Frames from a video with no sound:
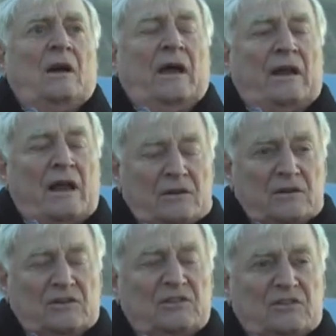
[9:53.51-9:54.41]
And I
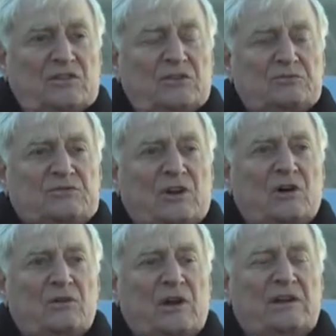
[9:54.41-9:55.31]
looked at the
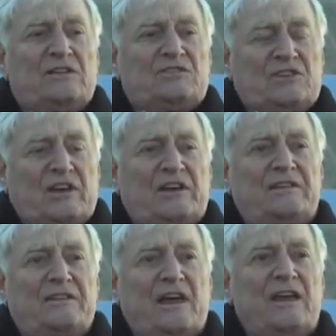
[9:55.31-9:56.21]
tombstone, and it
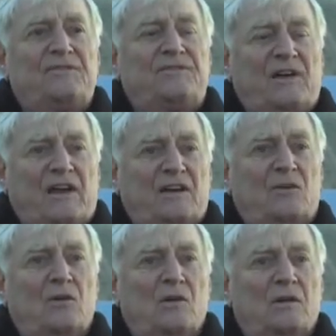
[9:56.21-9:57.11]
said, they
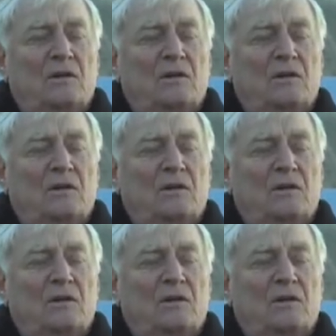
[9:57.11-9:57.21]
fell,